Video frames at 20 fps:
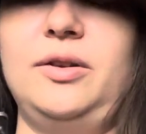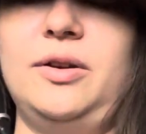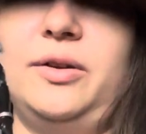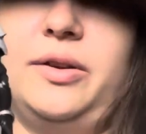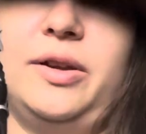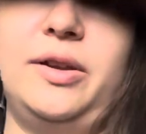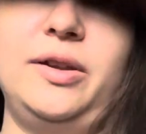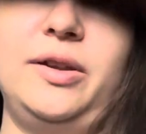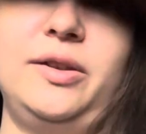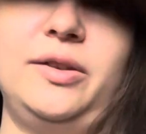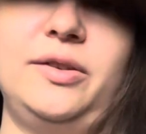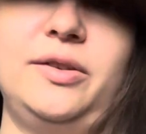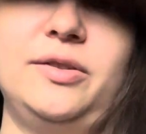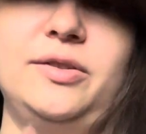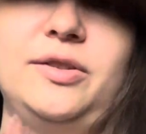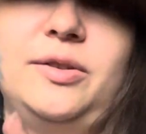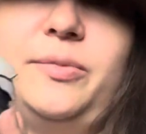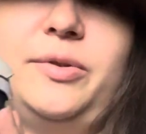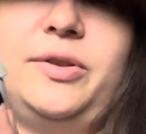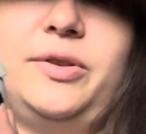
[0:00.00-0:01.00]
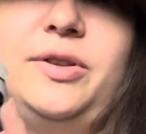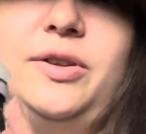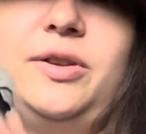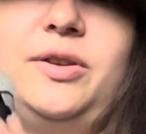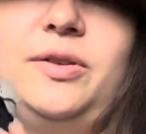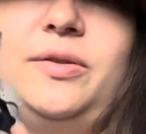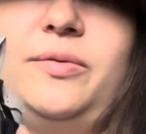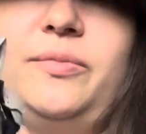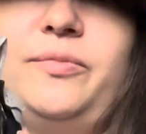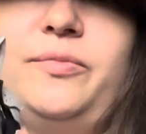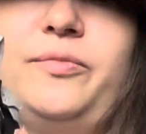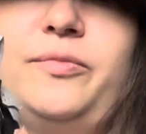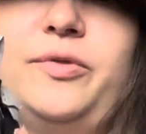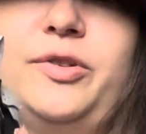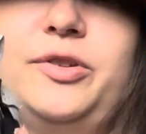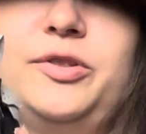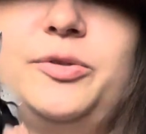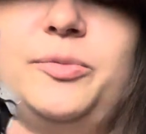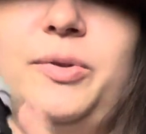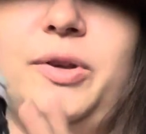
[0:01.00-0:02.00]
get into some of the
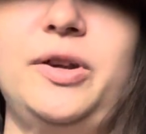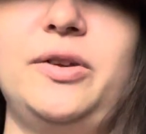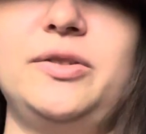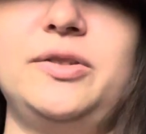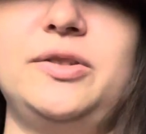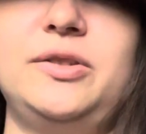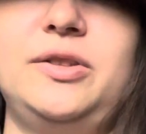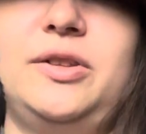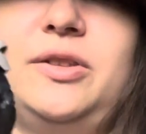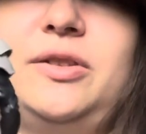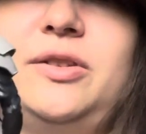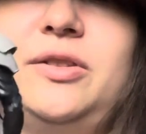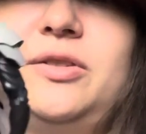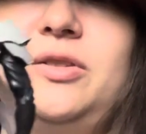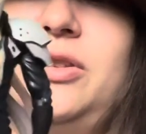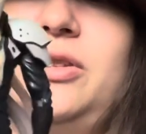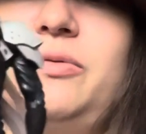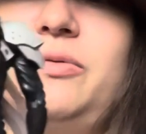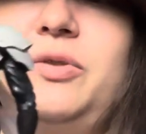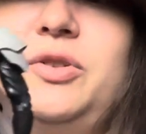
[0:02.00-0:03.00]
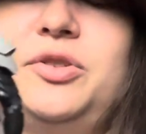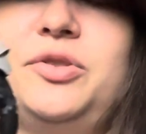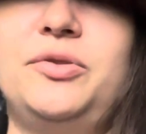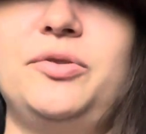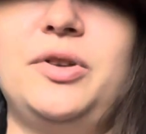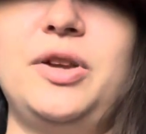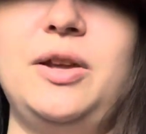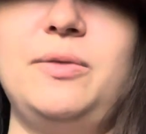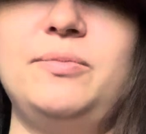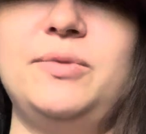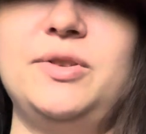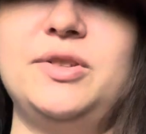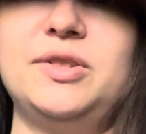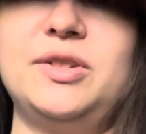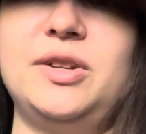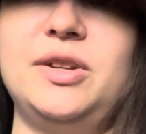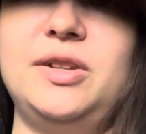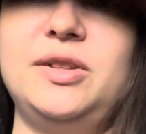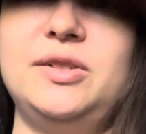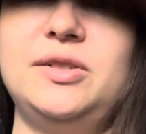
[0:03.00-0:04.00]
ones Play Arts did that's the original game
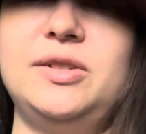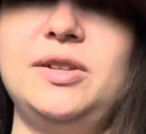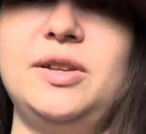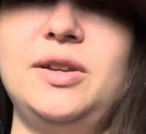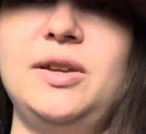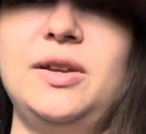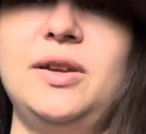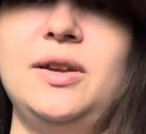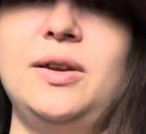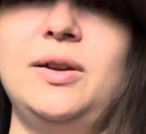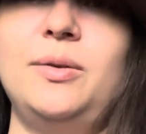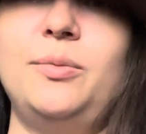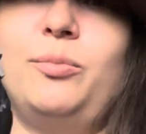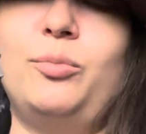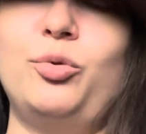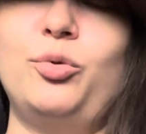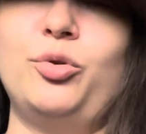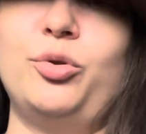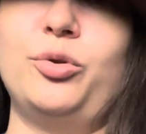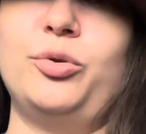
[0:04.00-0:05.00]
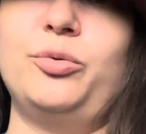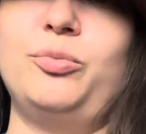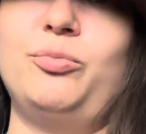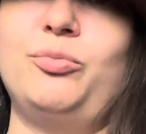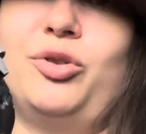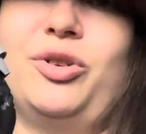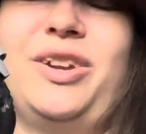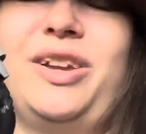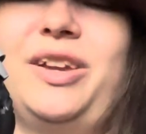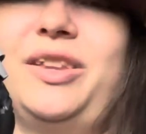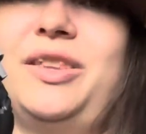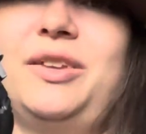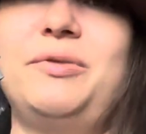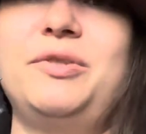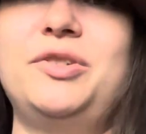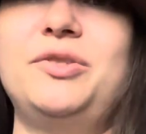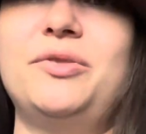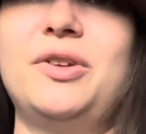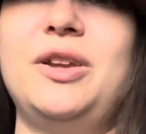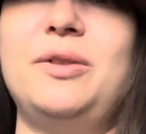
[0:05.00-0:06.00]
designs. More like
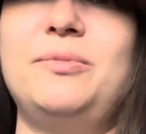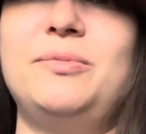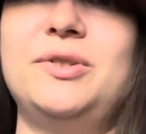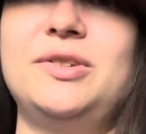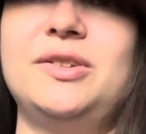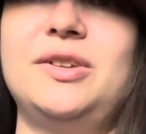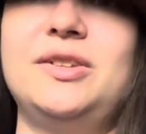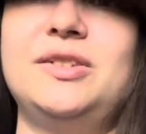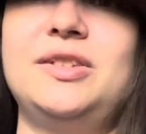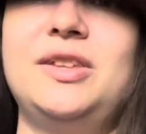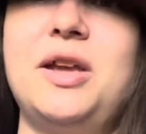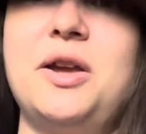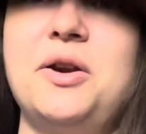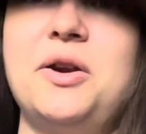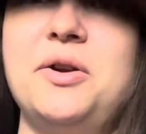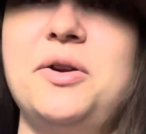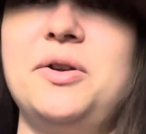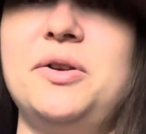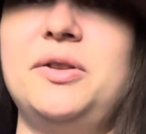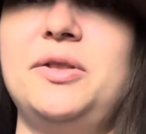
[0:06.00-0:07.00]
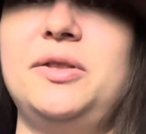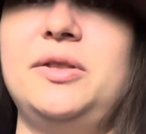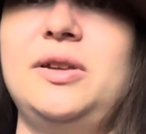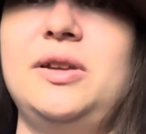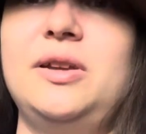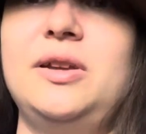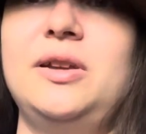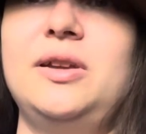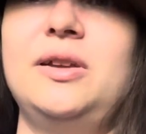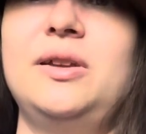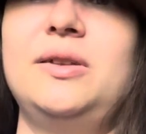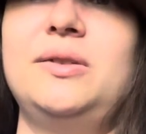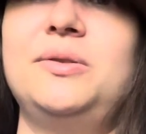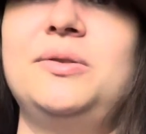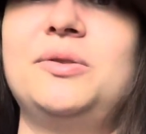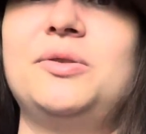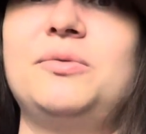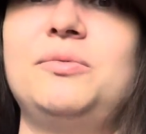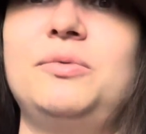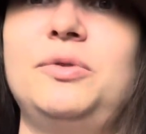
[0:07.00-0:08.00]
original game designs. The Aerith
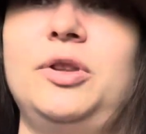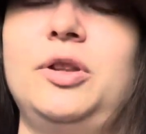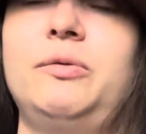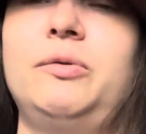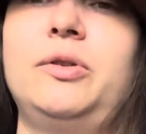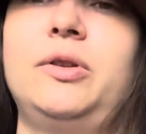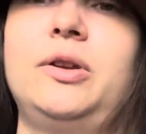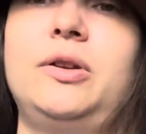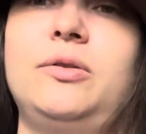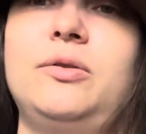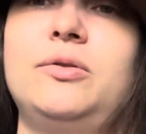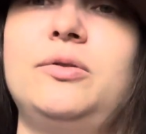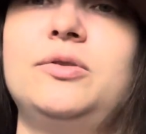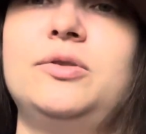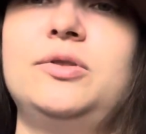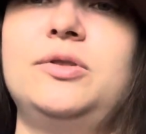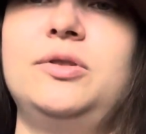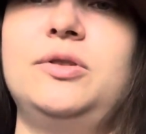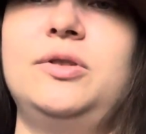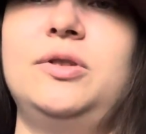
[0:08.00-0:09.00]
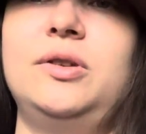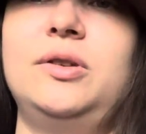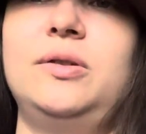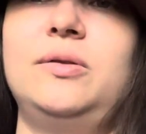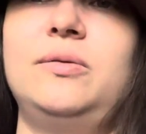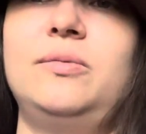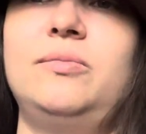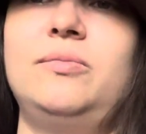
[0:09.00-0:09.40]
looks really, really close to the